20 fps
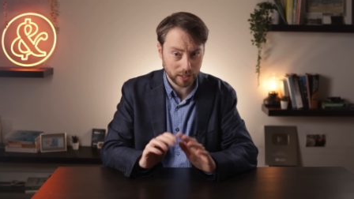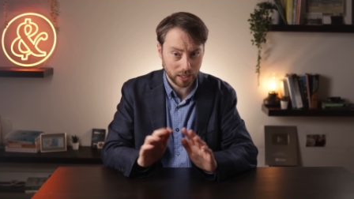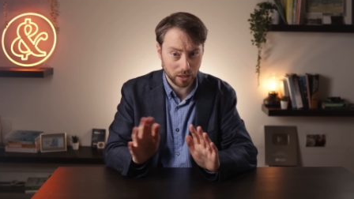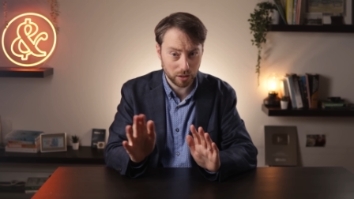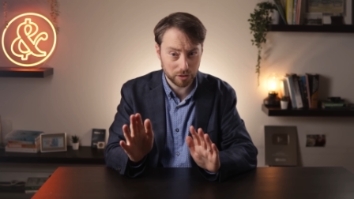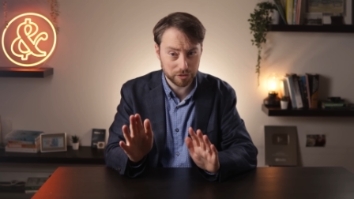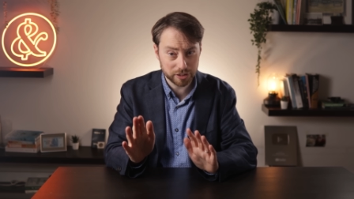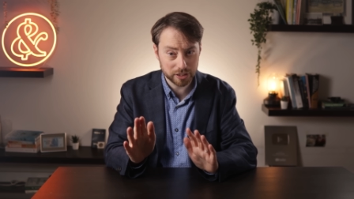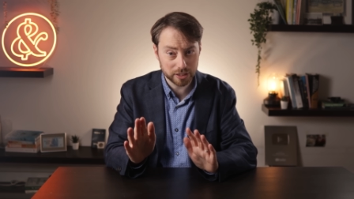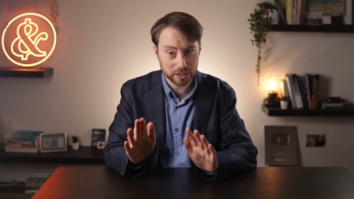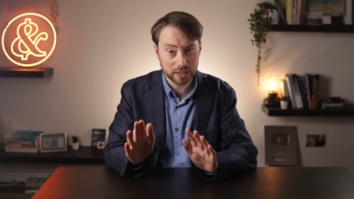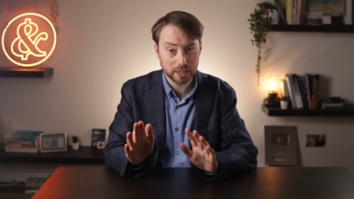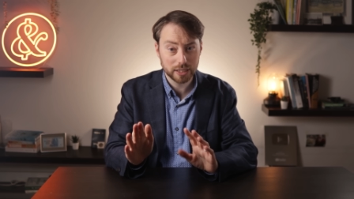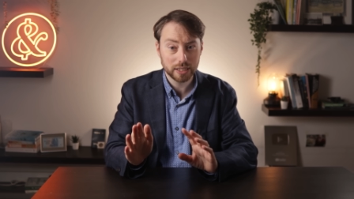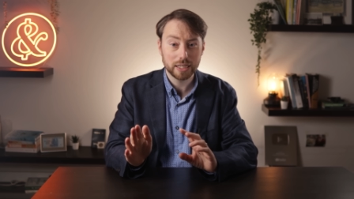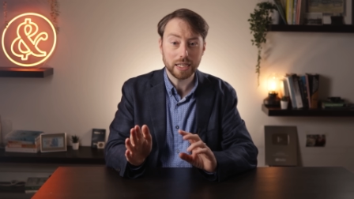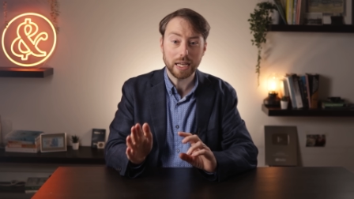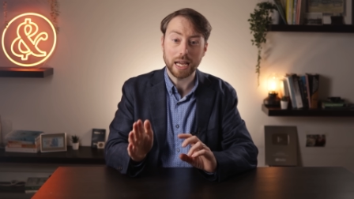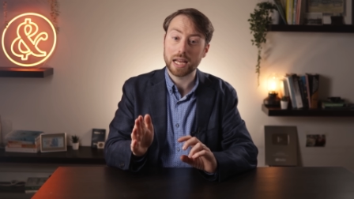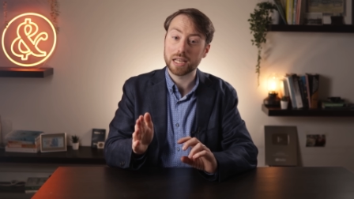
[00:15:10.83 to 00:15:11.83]
However,
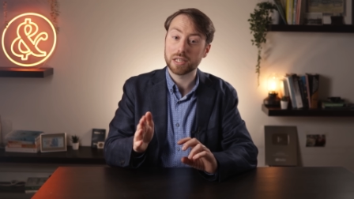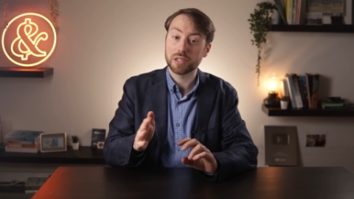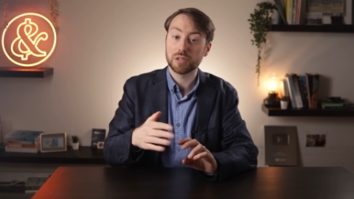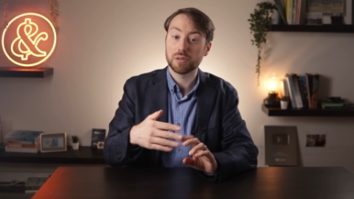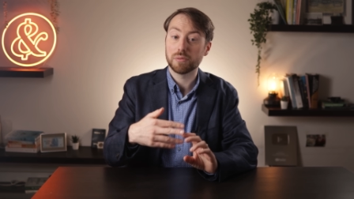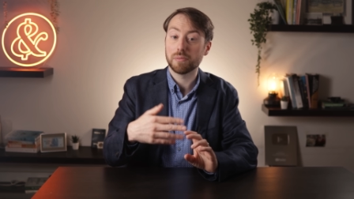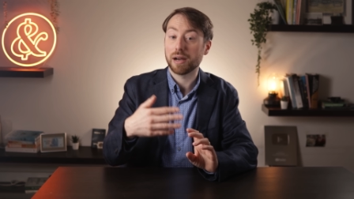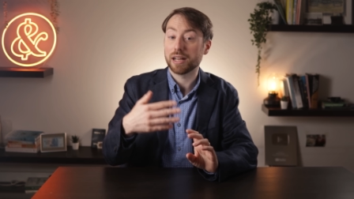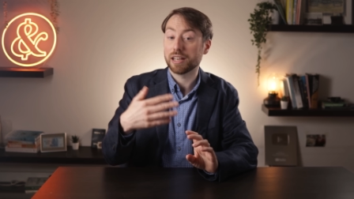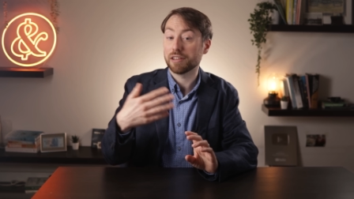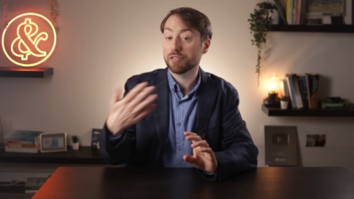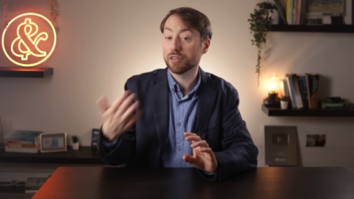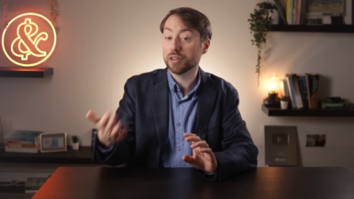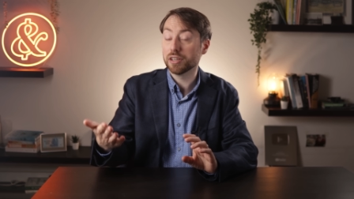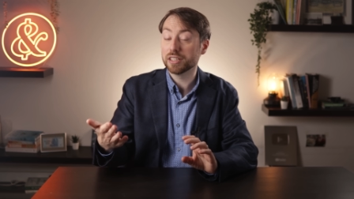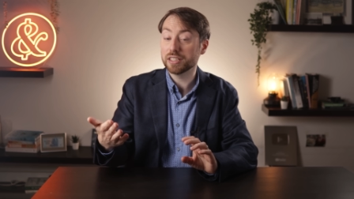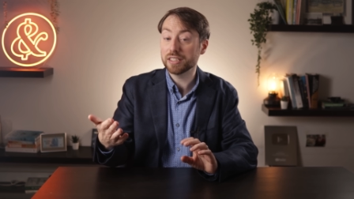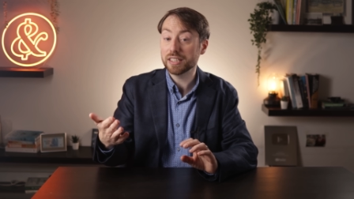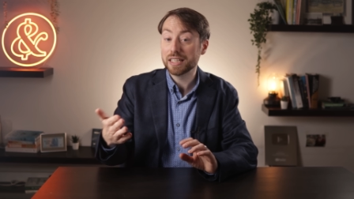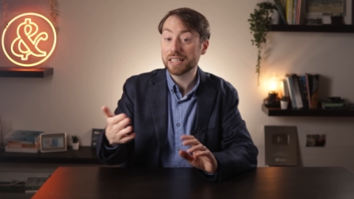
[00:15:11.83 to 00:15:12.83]
as you might have
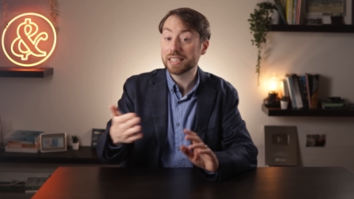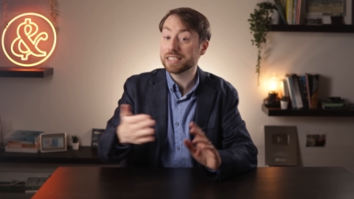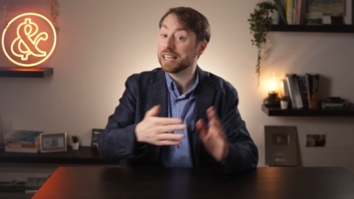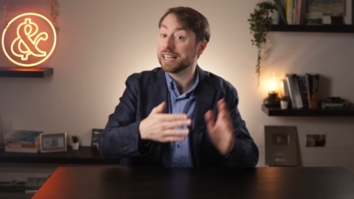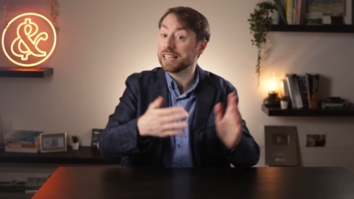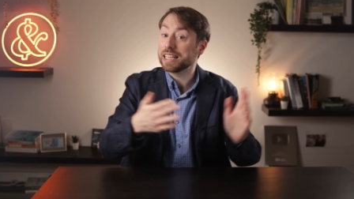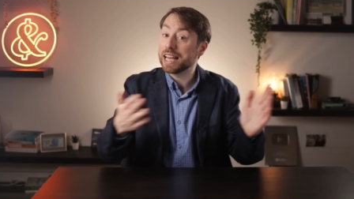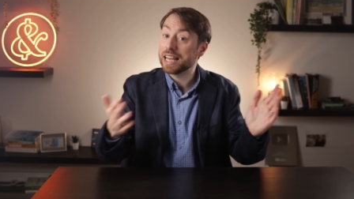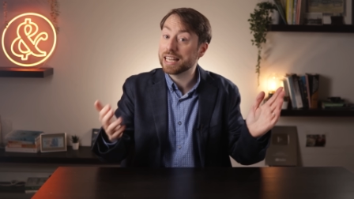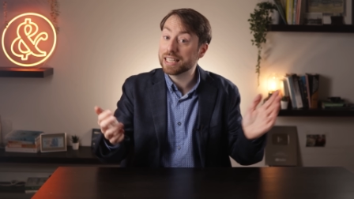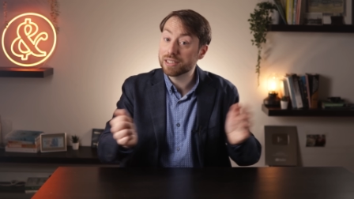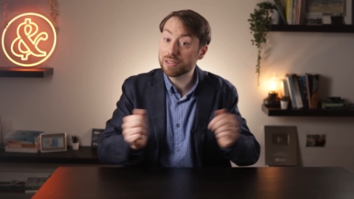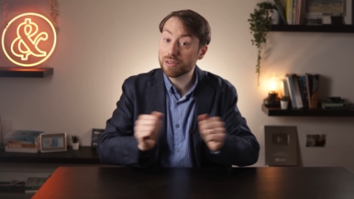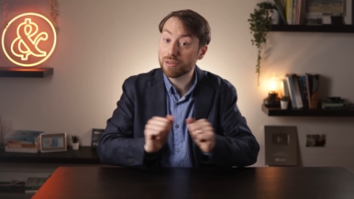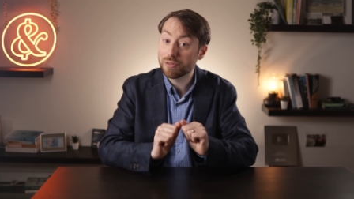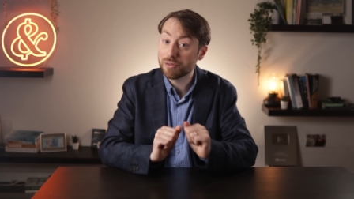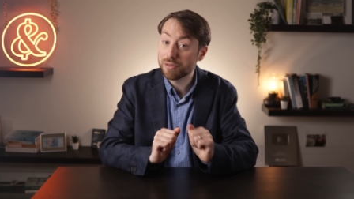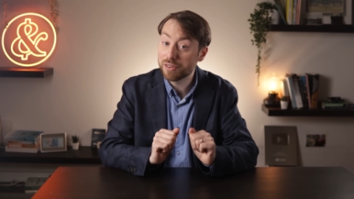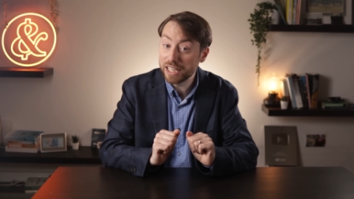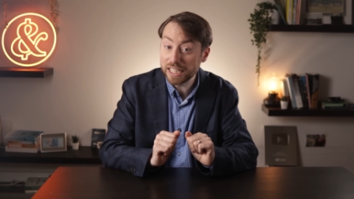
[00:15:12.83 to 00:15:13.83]
heard, China has
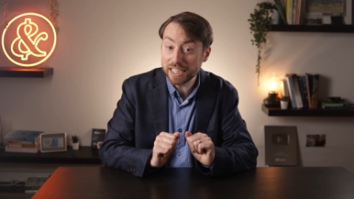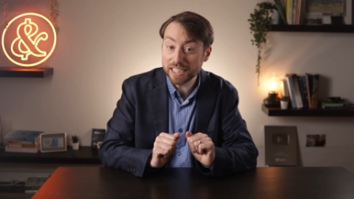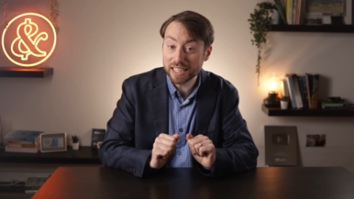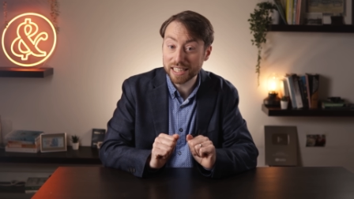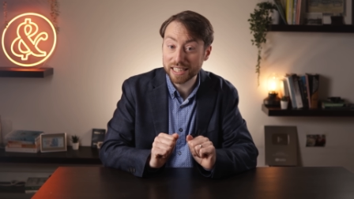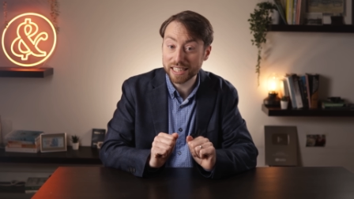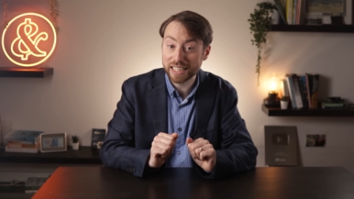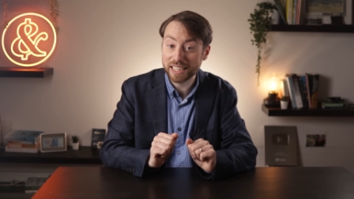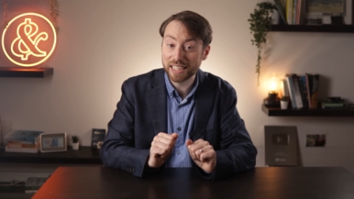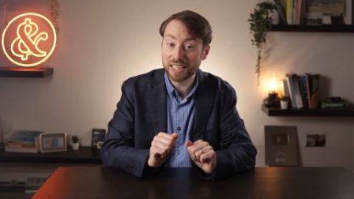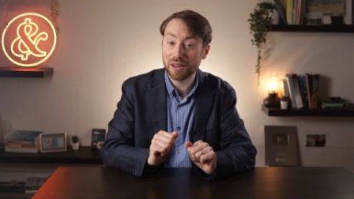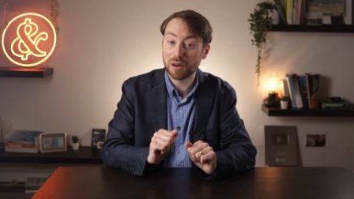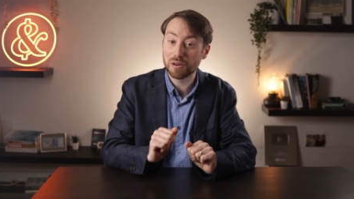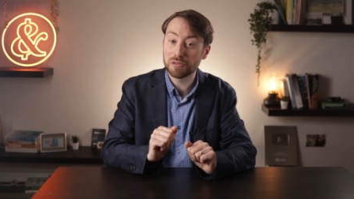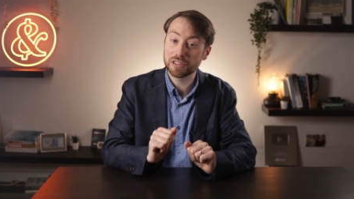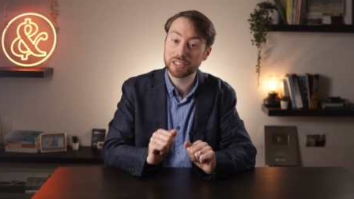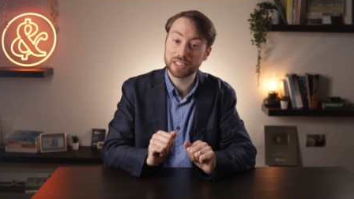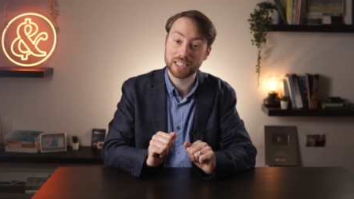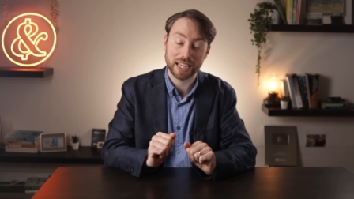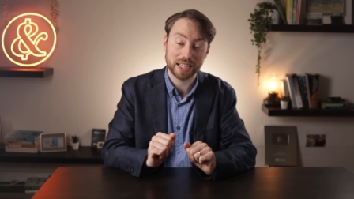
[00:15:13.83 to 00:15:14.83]
recently
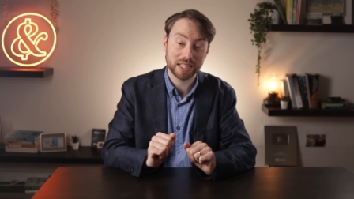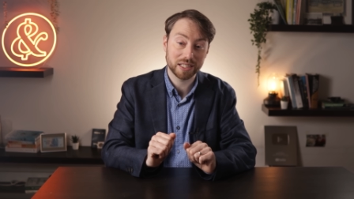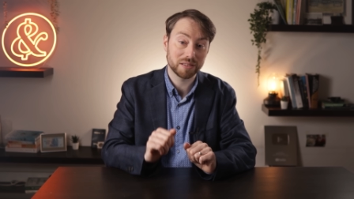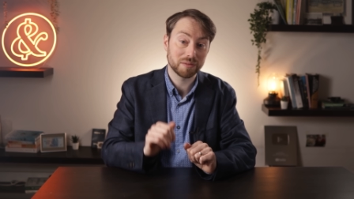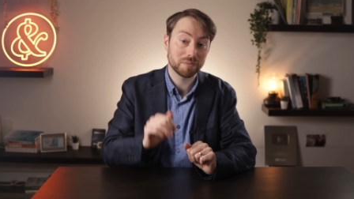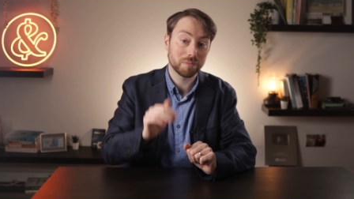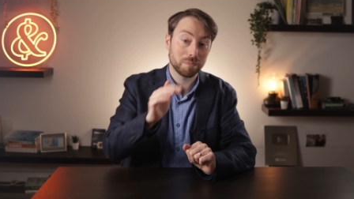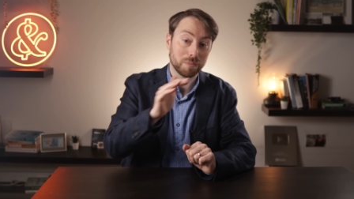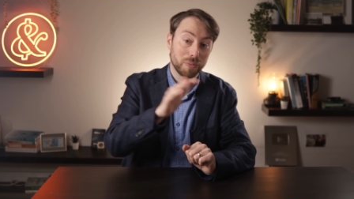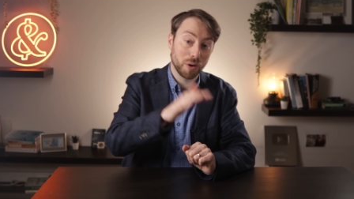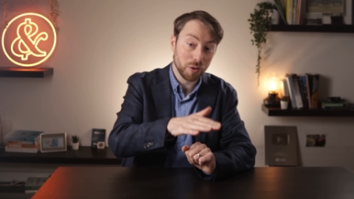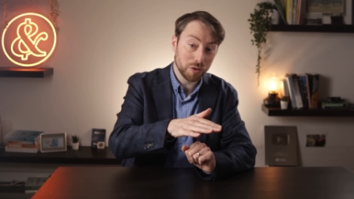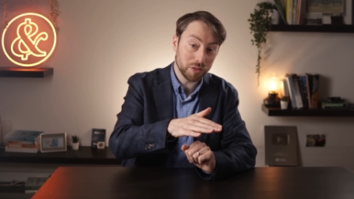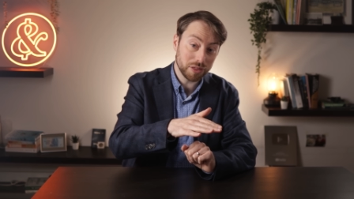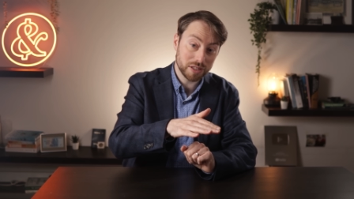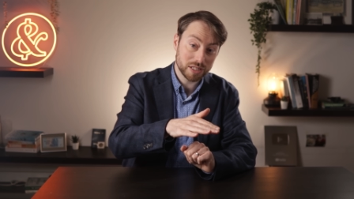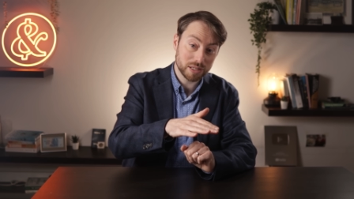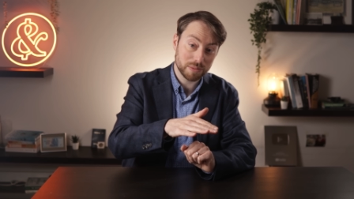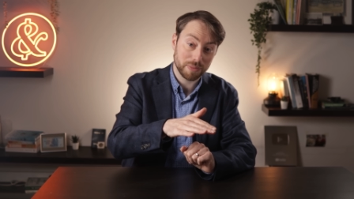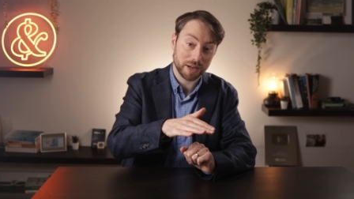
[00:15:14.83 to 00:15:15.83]
overtaken
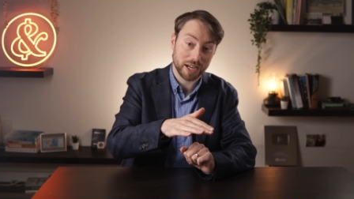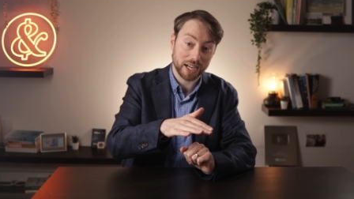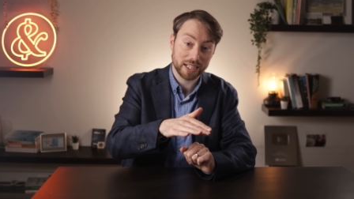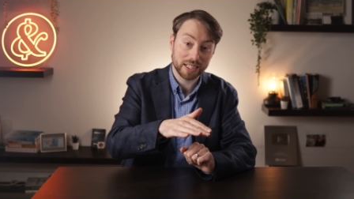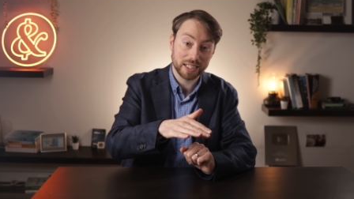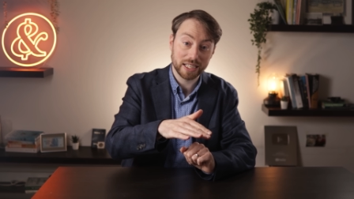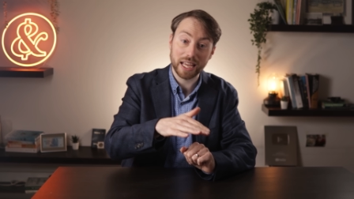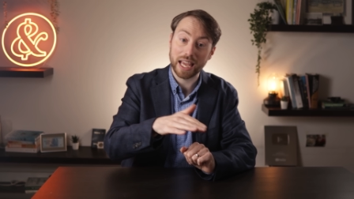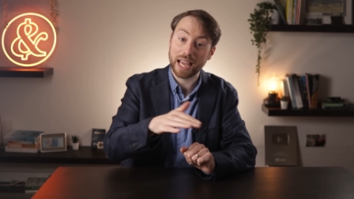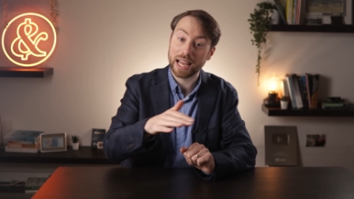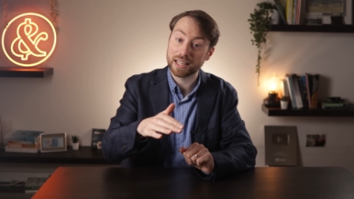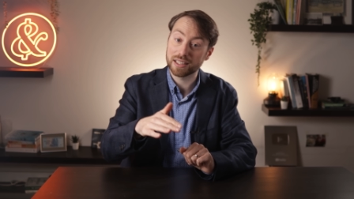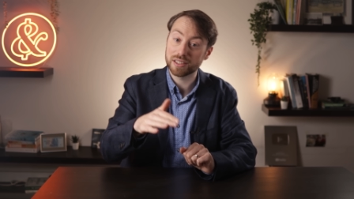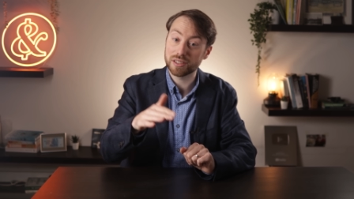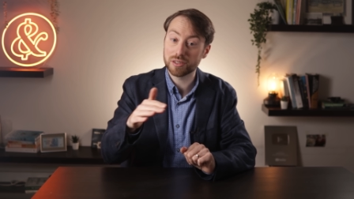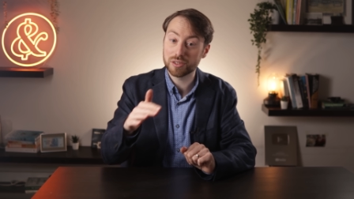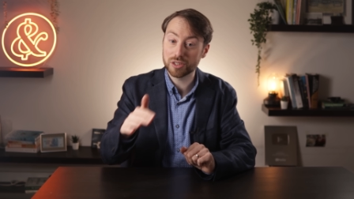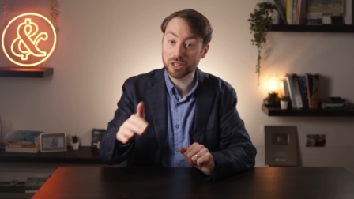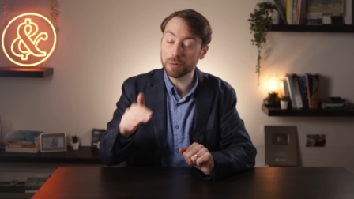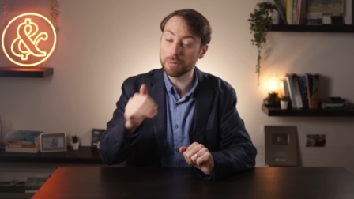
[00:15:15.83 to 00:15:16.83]
both Japan and
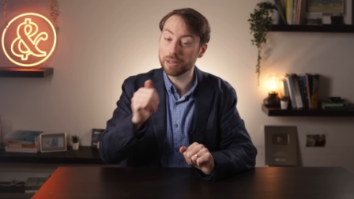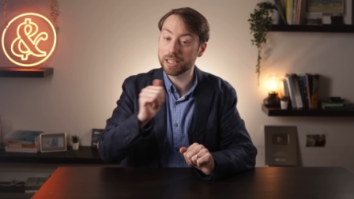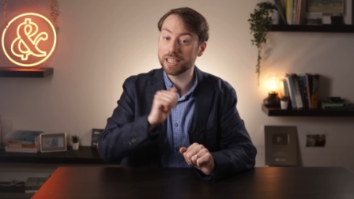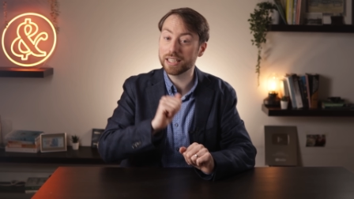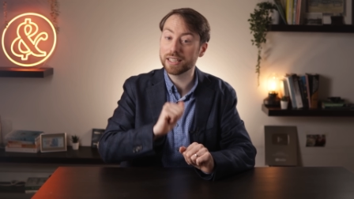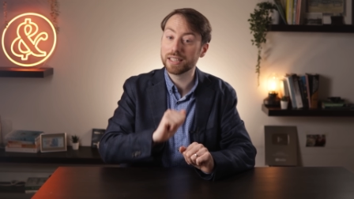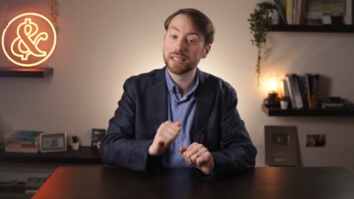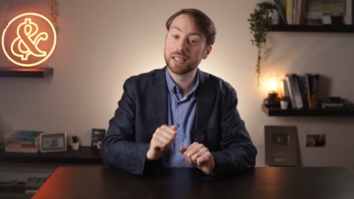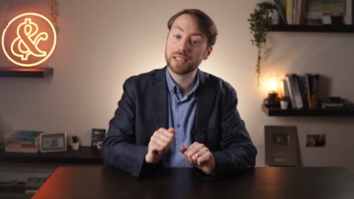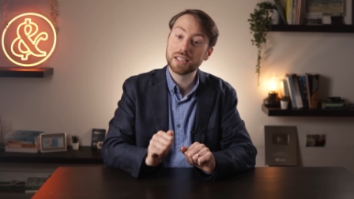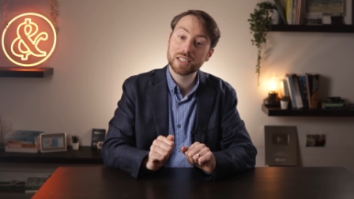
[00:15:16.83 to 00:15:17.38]
Germany